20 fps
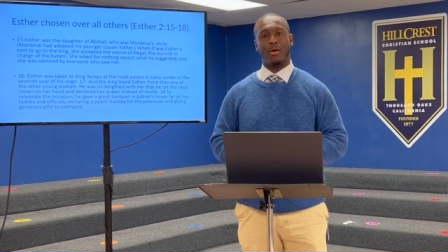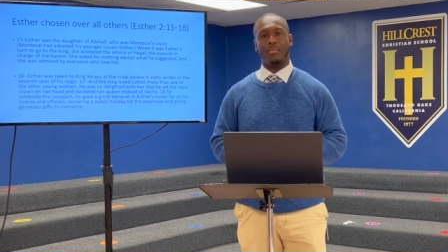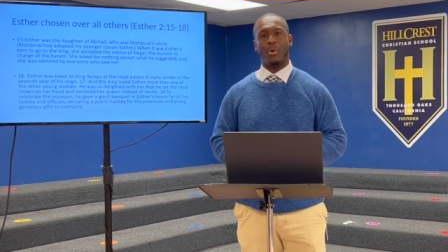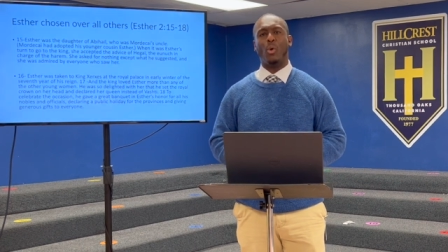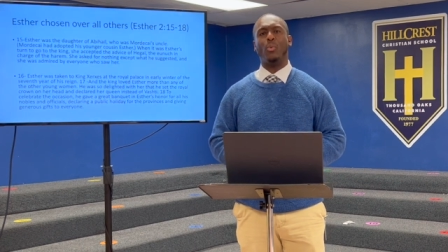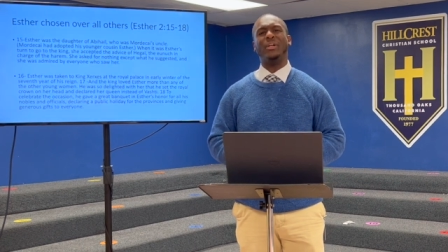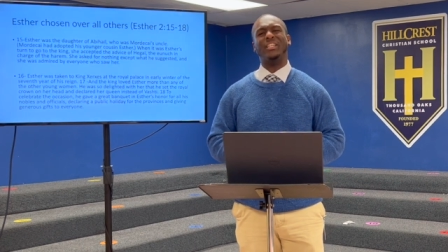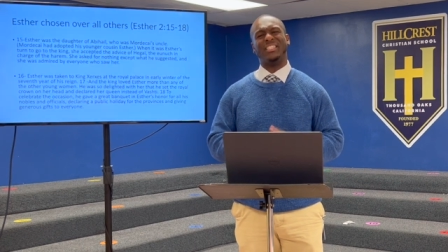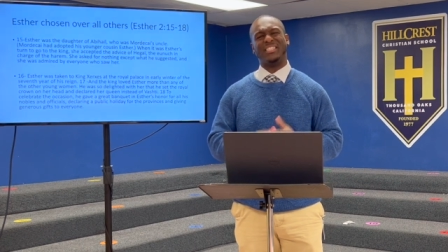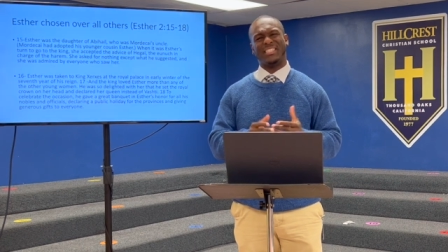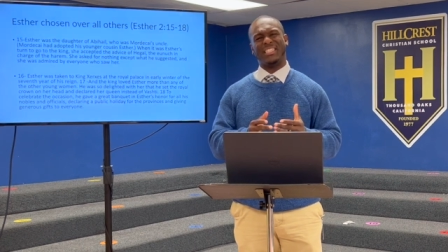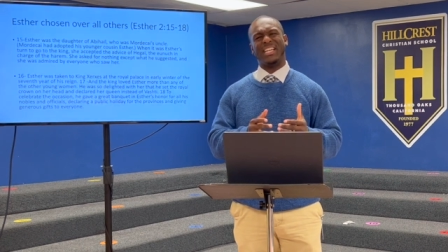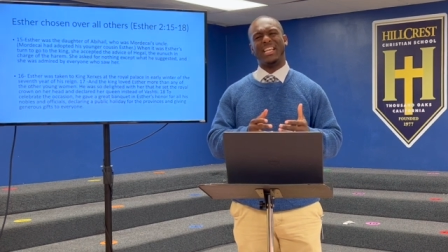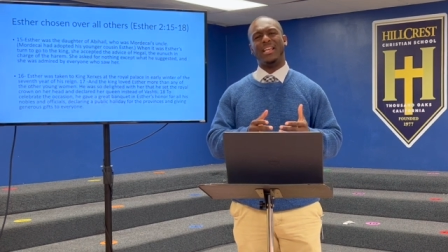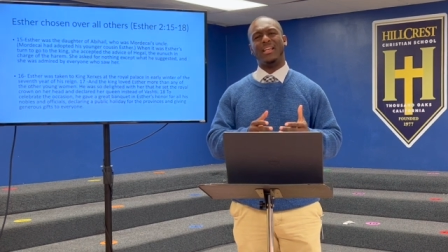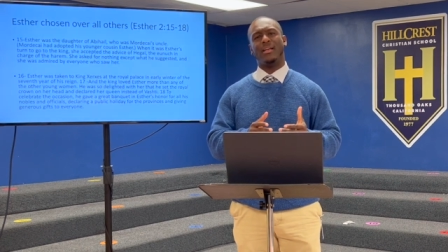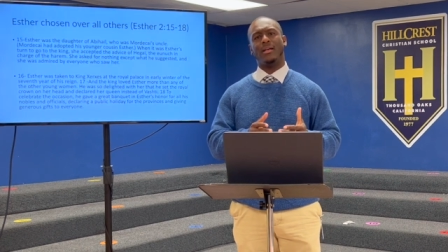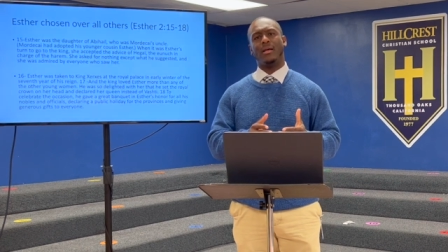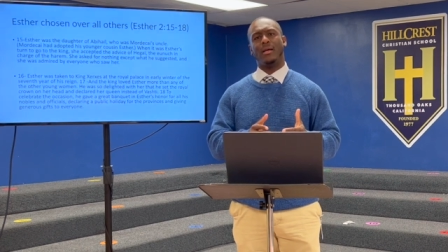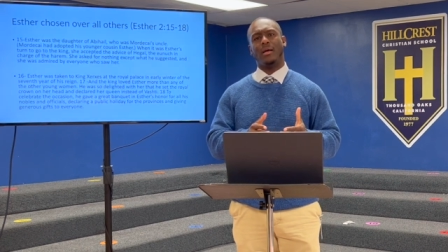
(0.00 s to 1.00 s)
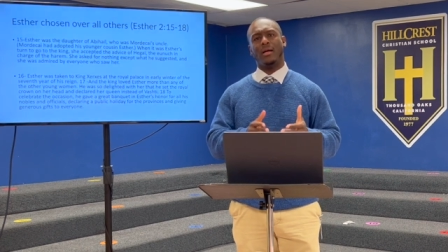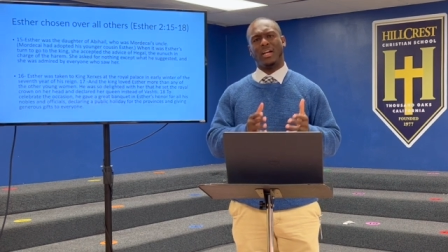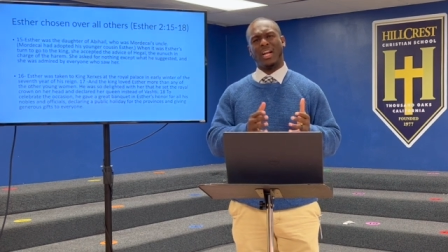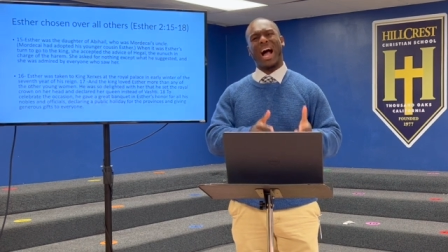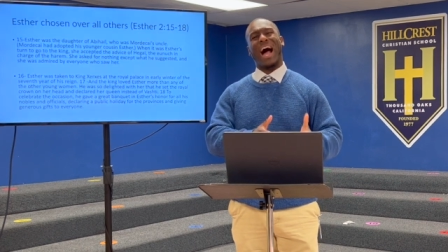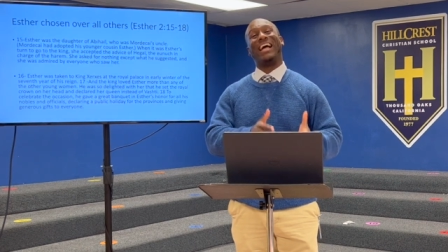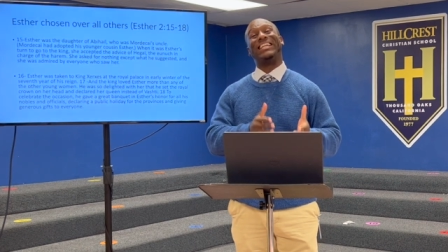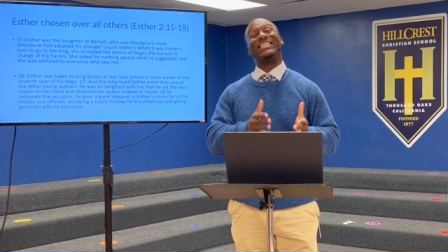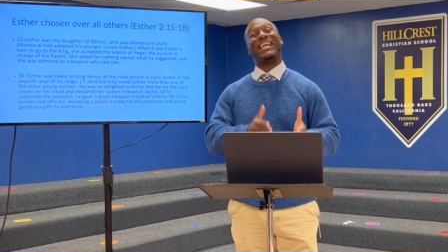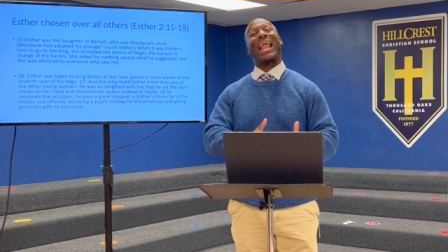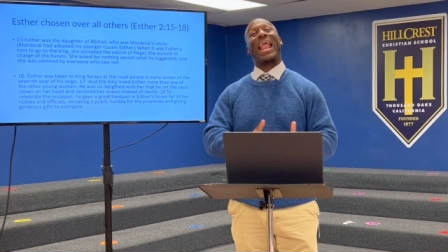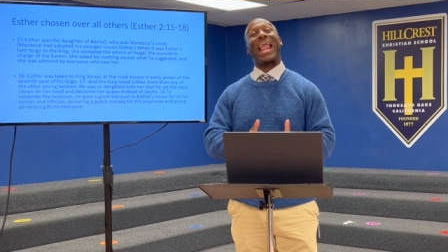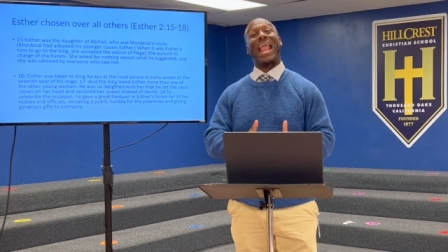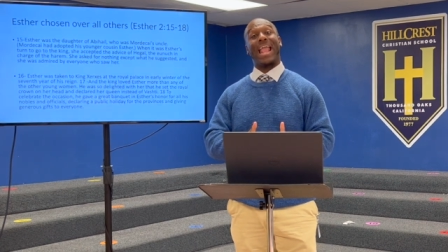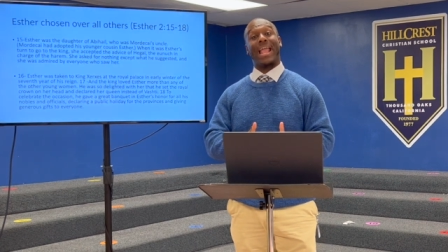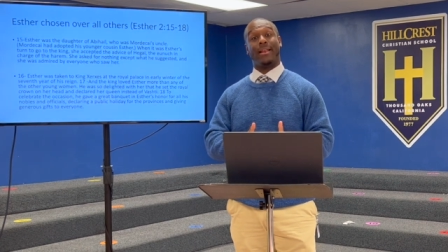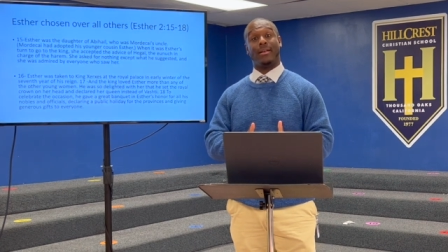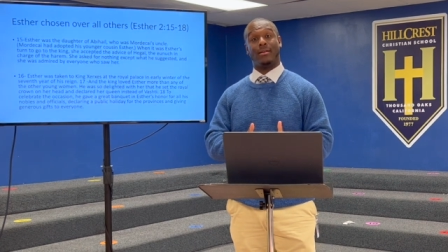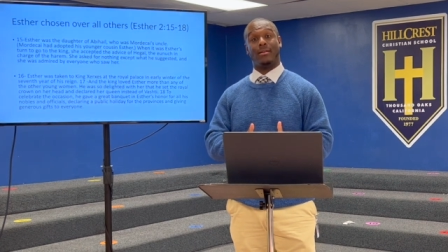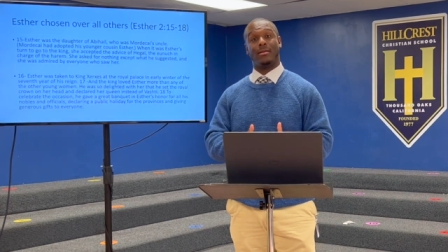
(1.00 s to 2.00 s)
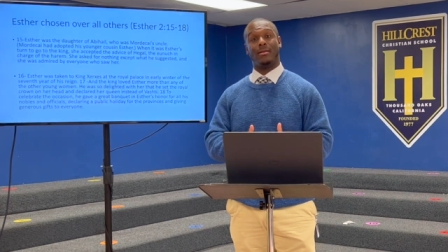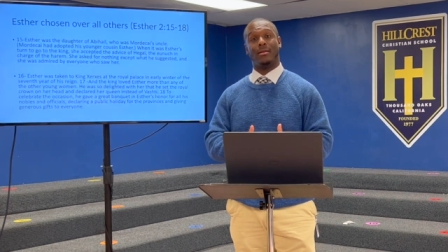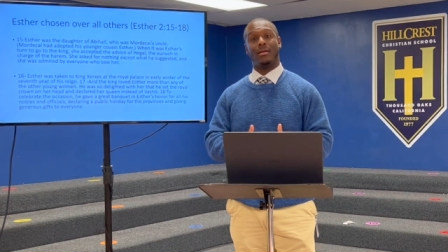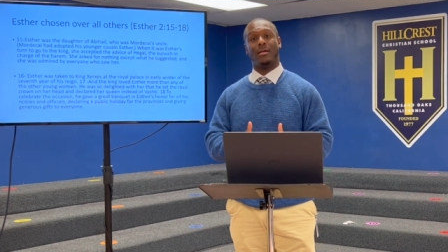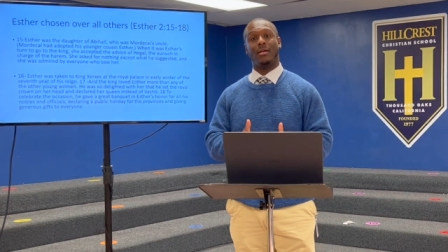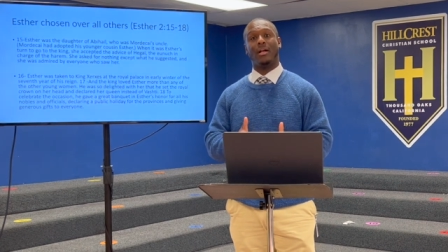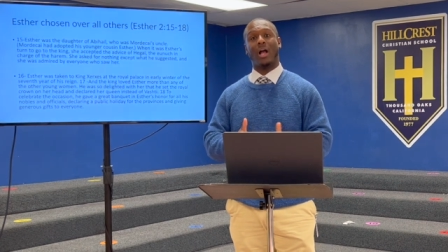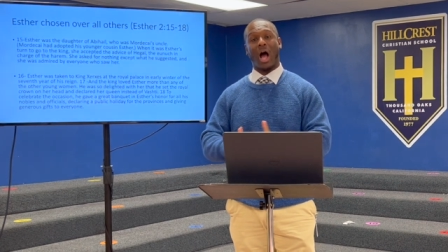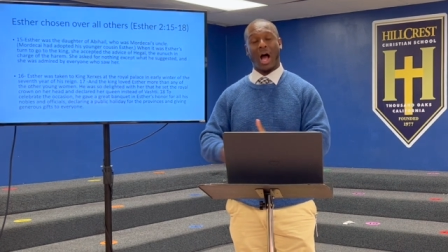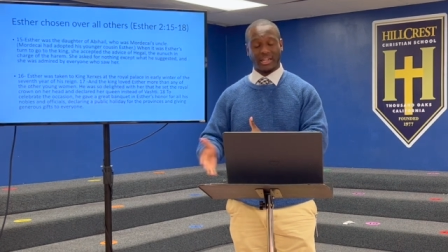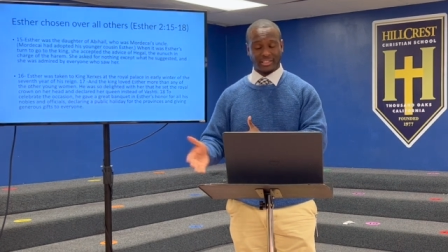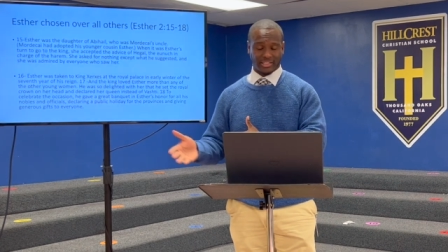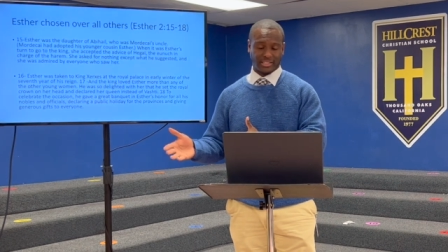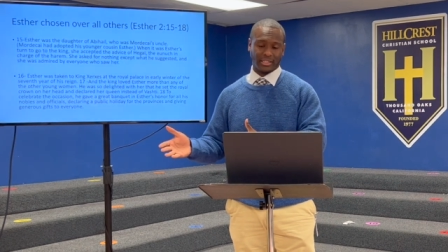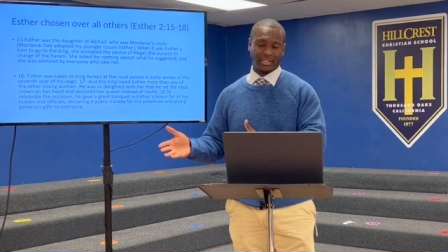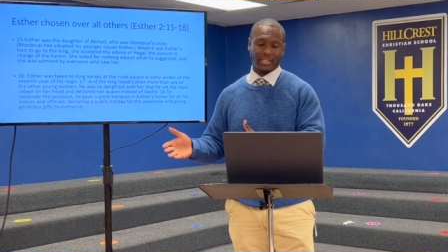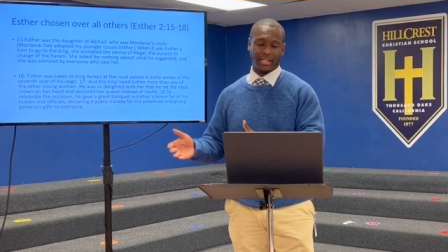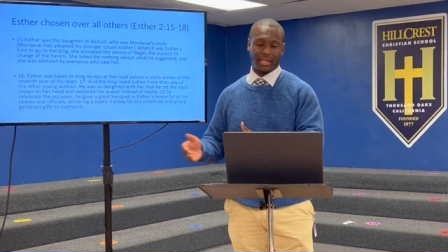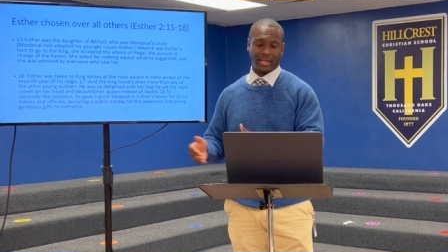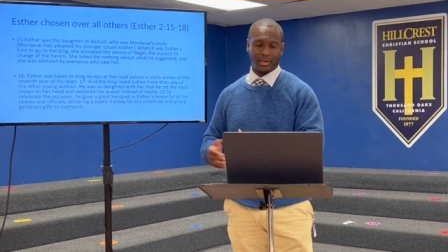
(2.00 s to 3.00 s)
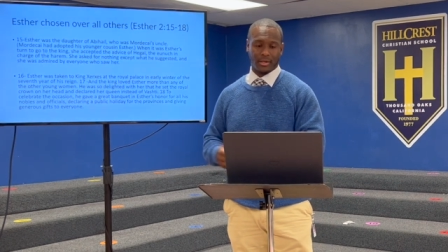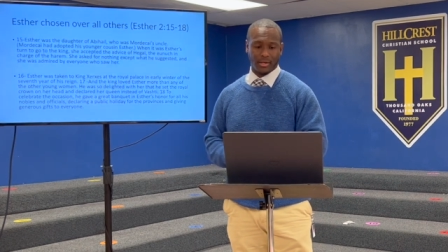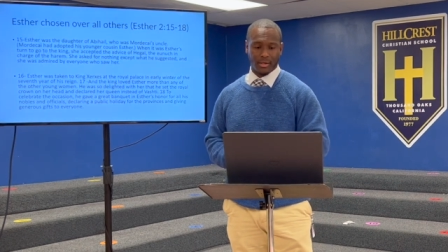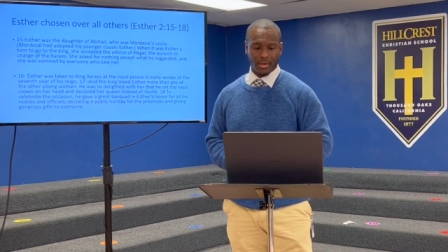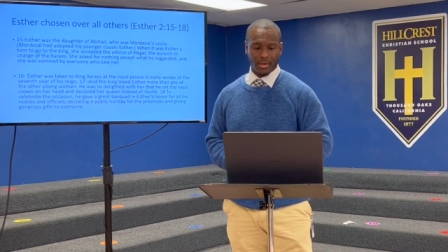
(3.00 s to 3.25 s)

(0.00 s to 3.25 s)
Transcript: but we see God's hand constantly